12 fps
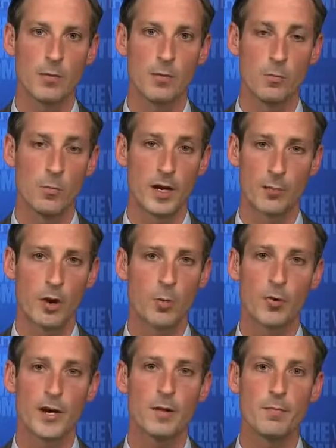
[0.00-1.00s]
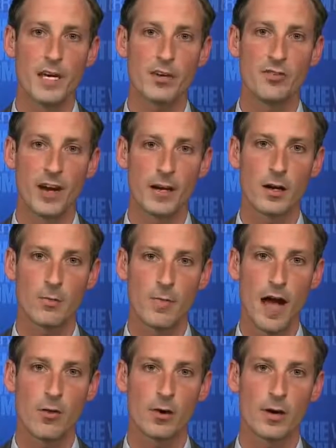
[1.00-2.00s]
when appropriate, be a check on
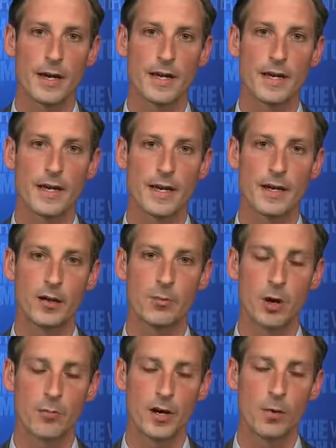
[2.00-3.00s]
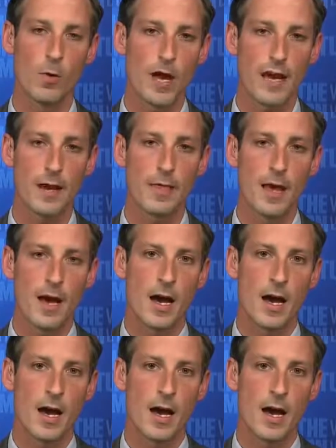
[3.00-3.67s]
power in an appropriate way.